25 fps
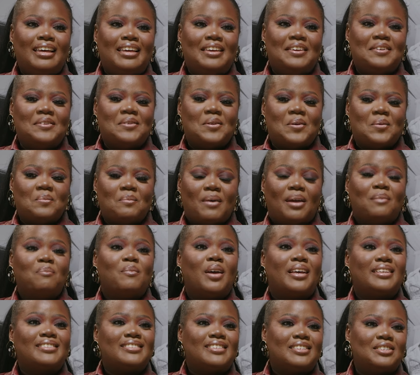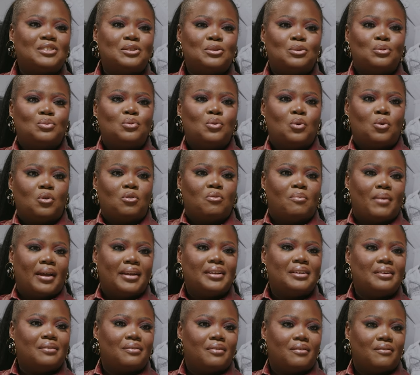my message through all of my
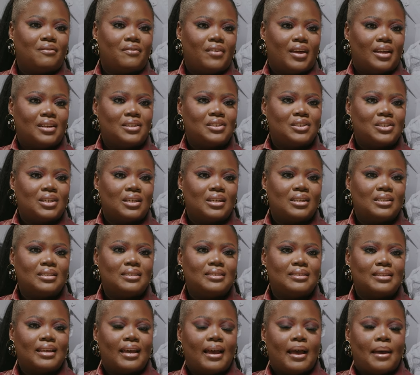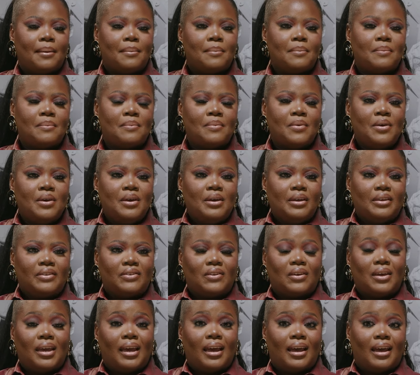different ventures.
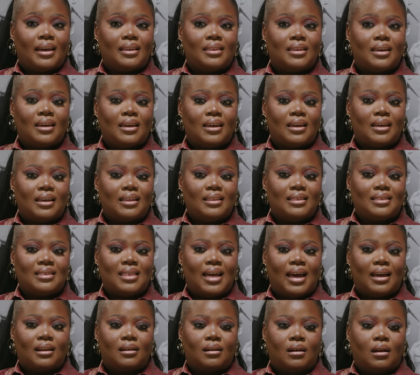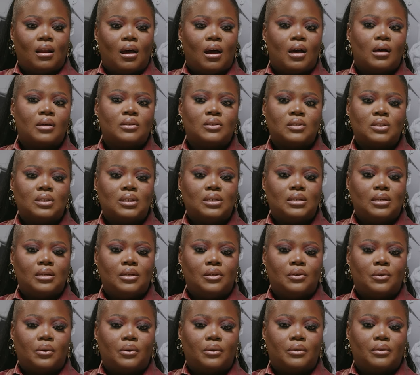So yeah, I think that
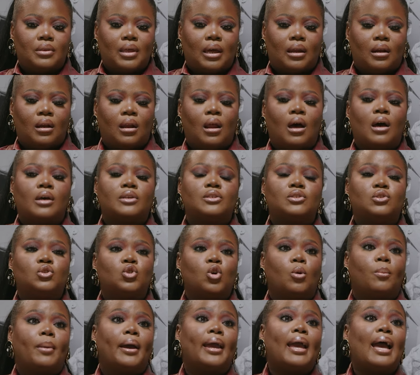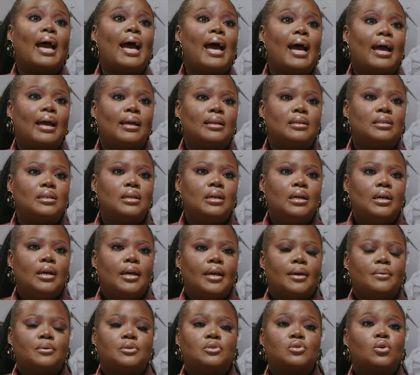last job I had
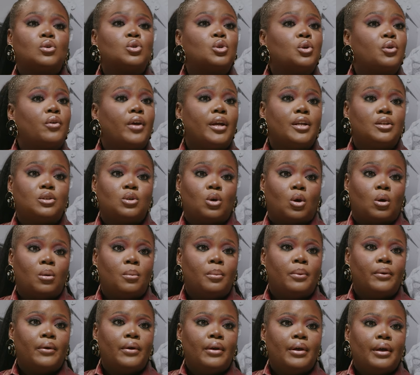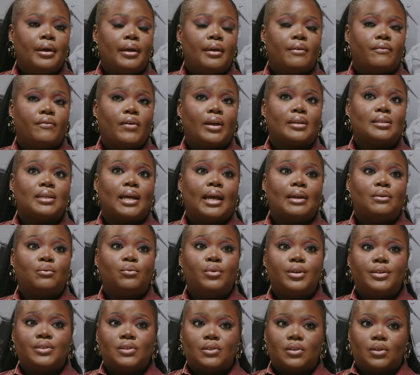was such a great job. In fact, I had
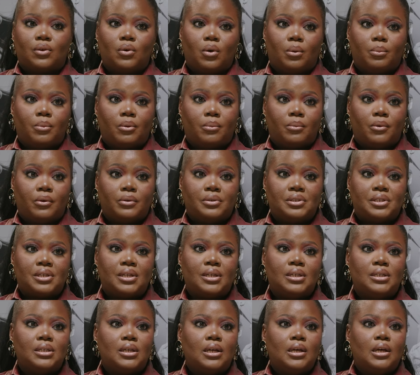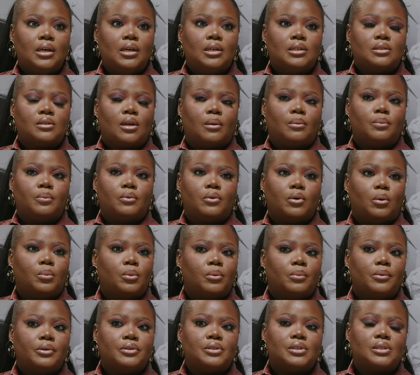recently gotten promoted. So I got
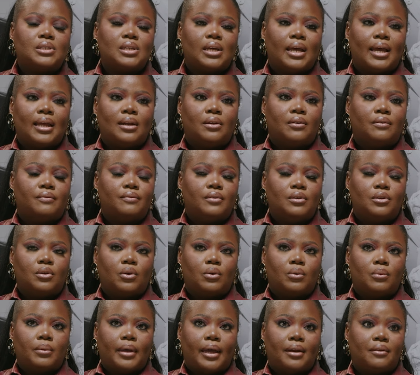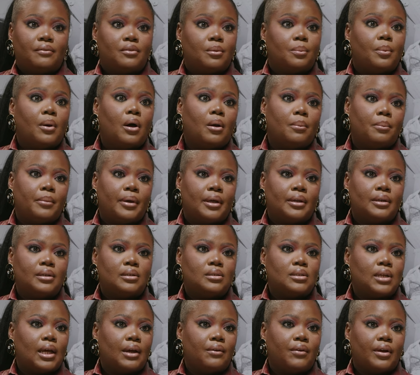promoted to head of
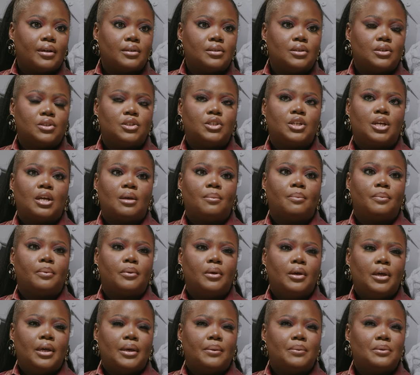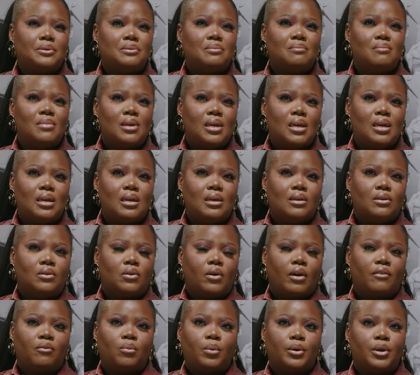department, directorship. It was me,
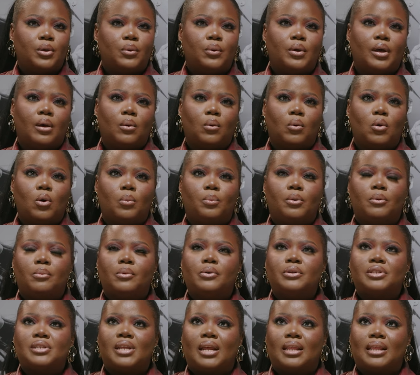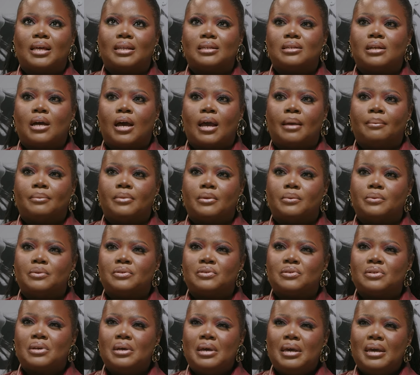everybody who got promoted at that time. There
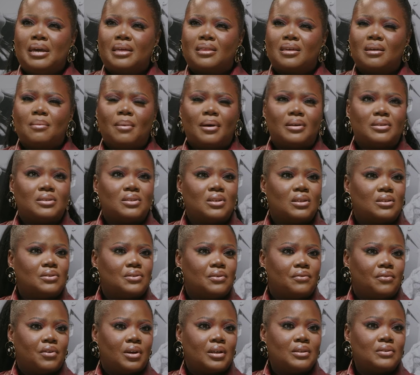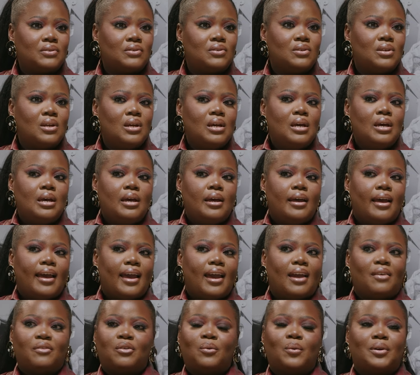was, I think, about 6 of us.
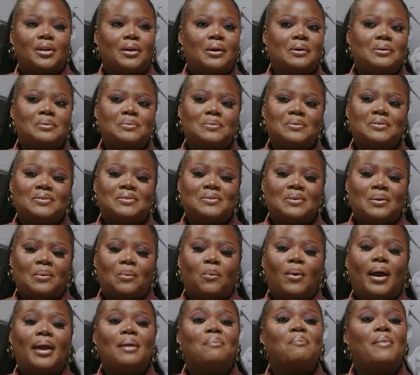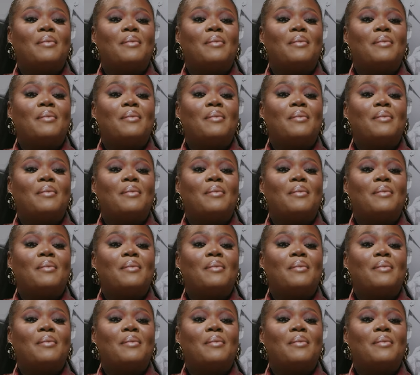Everyone else was white